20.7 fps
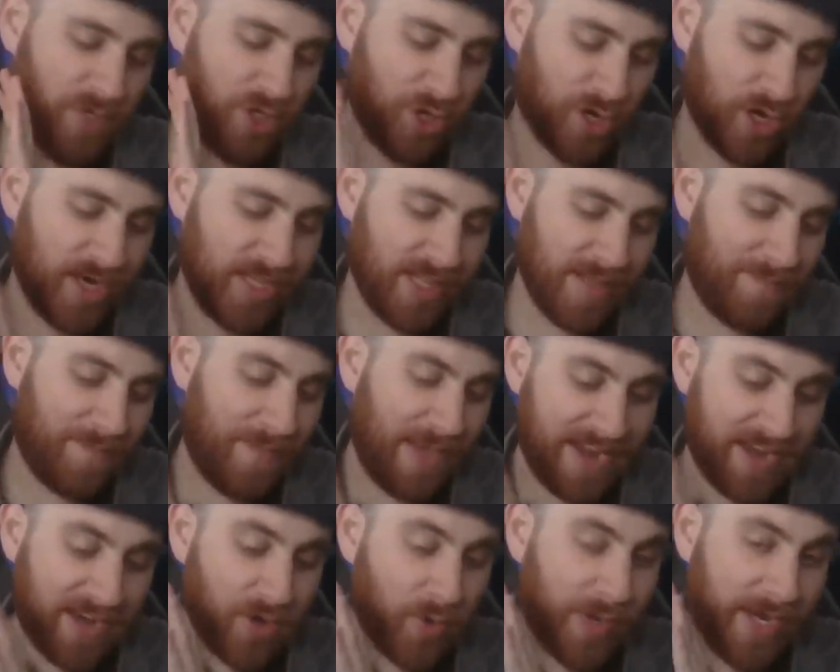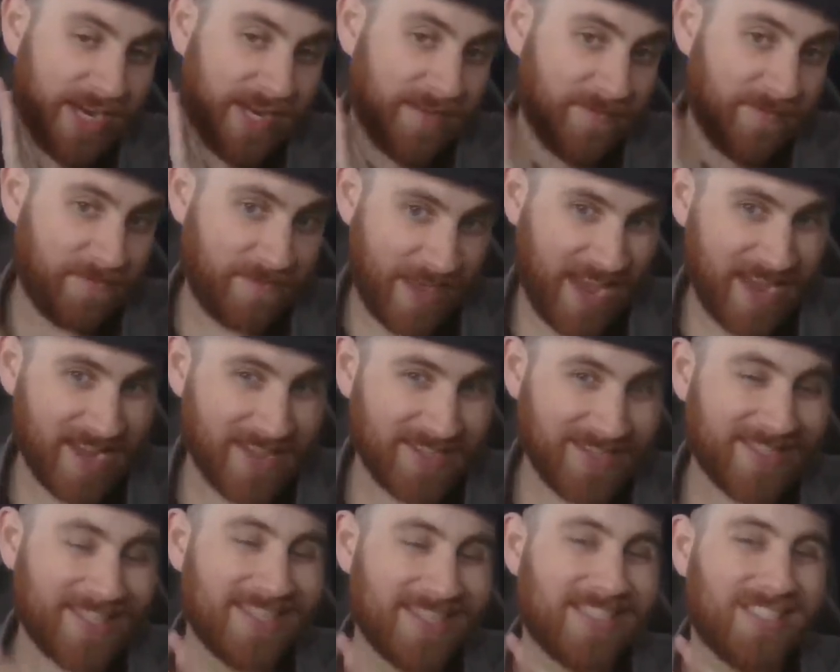during the beta reading
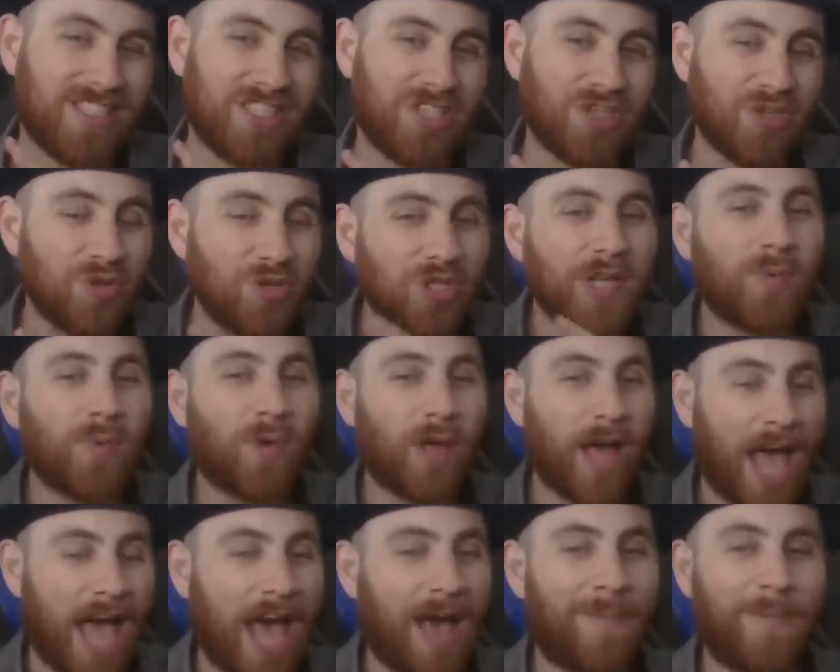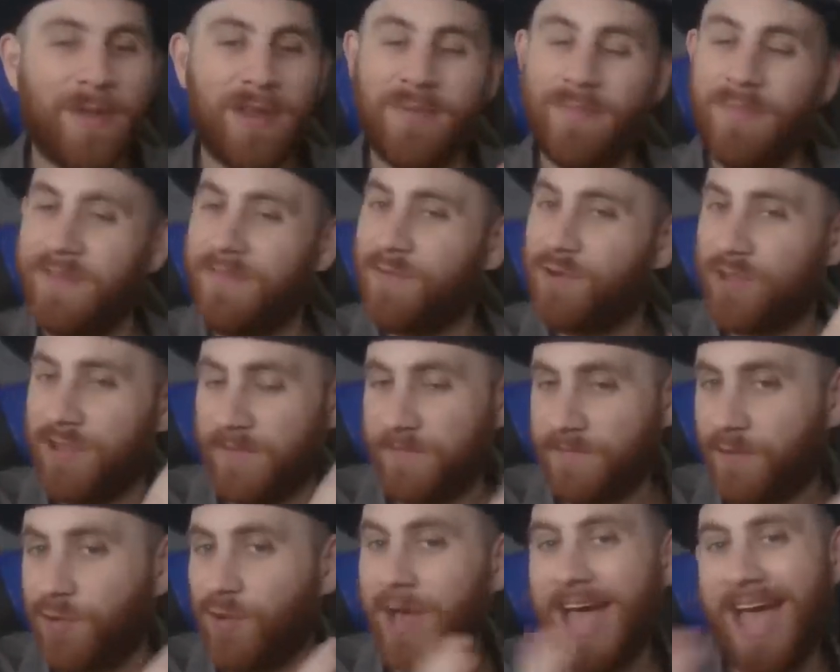phase, this usually will happen before the
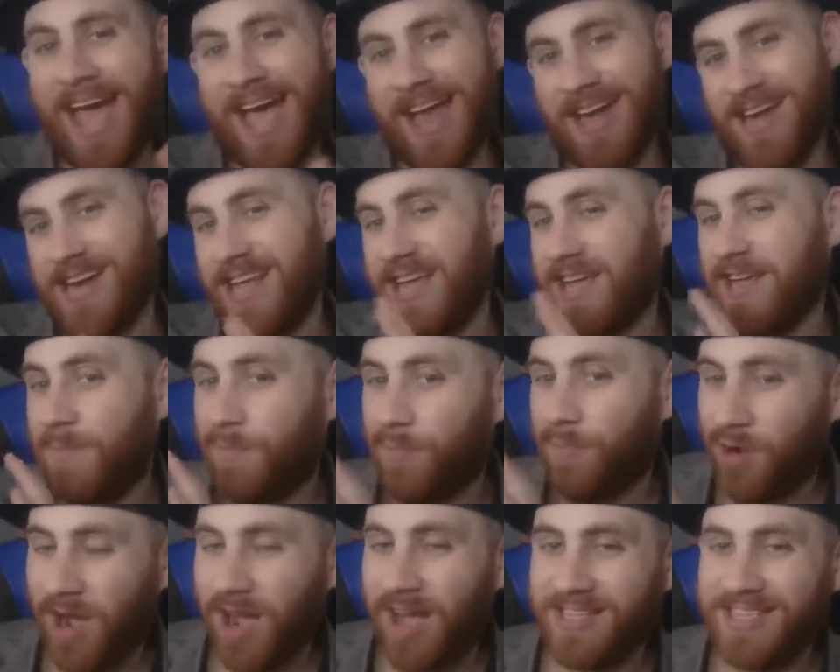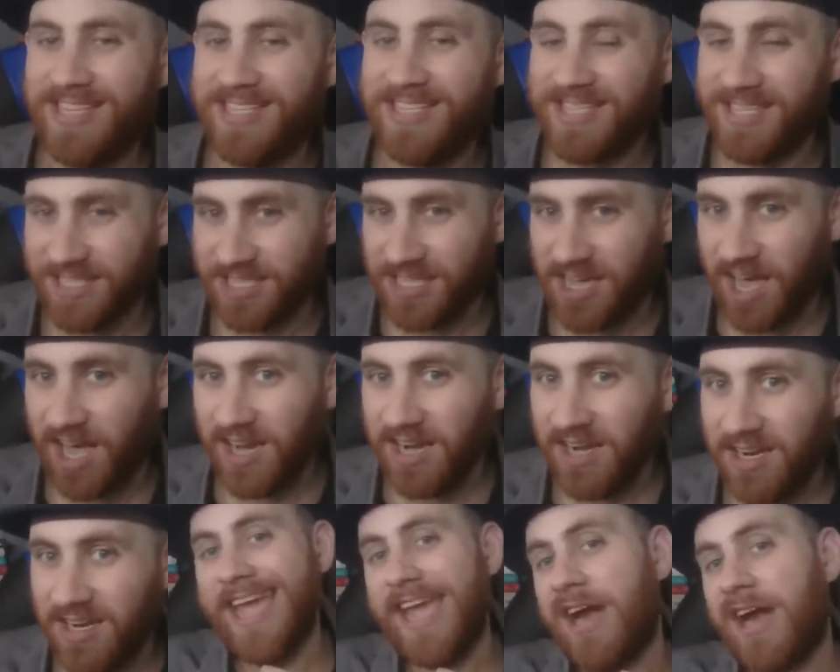full editing process is
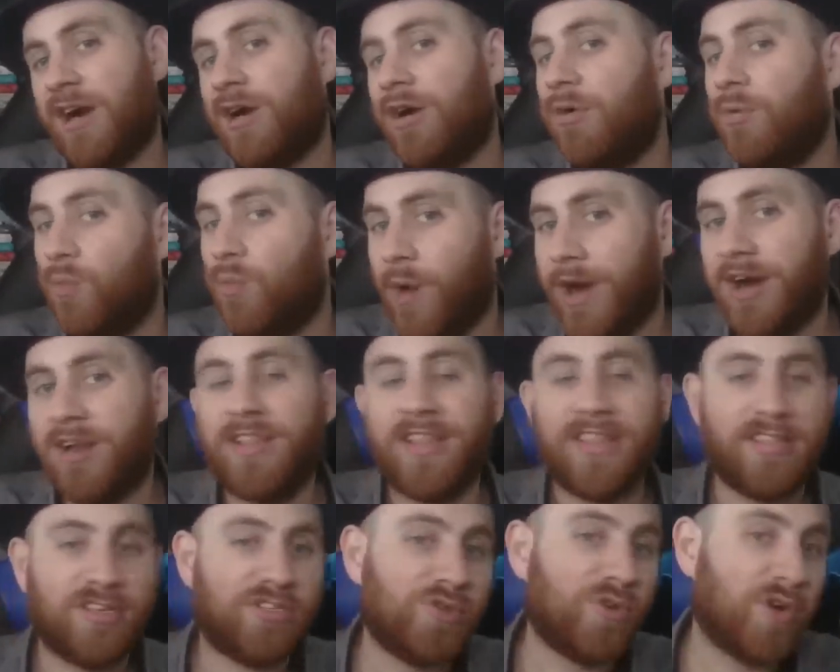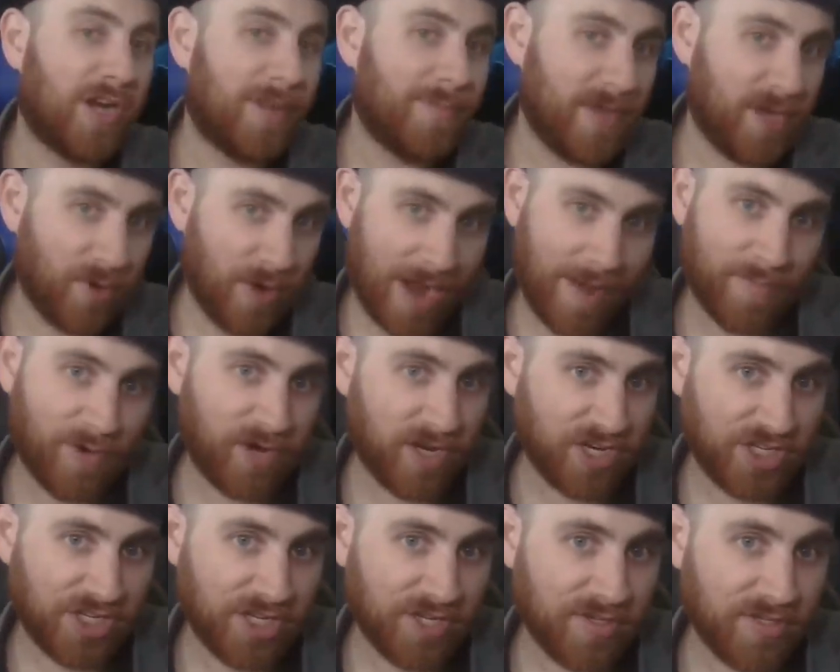done. They are aware that there's going to be
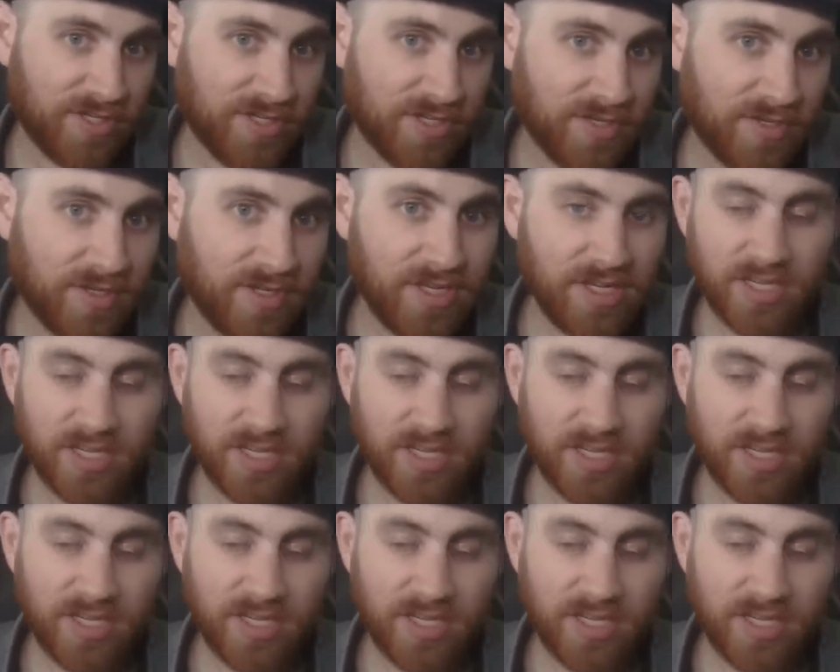grammar issues.